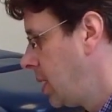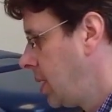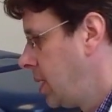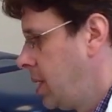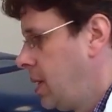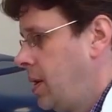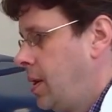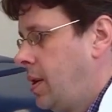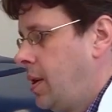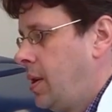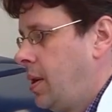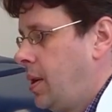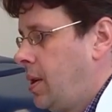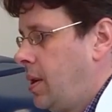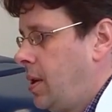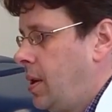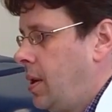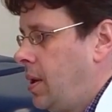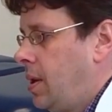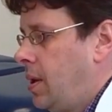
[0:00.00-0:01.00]

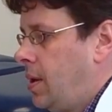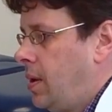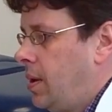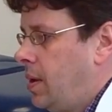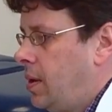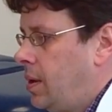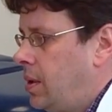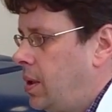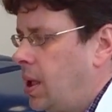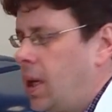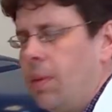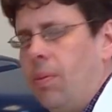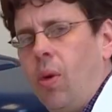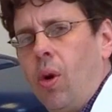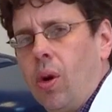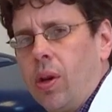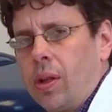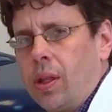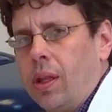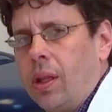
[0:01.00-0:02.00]
to get
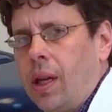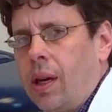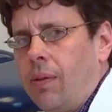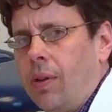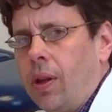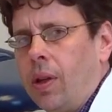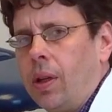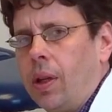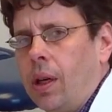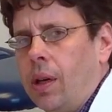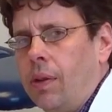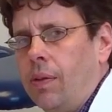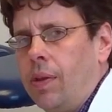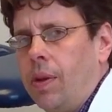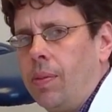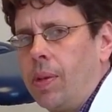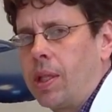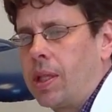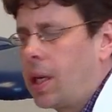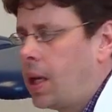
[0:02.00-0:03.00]
more at the level of
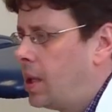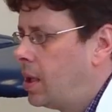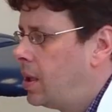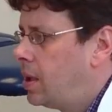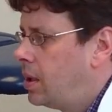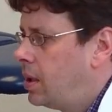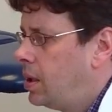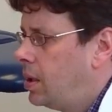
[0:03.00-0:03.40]
the patella.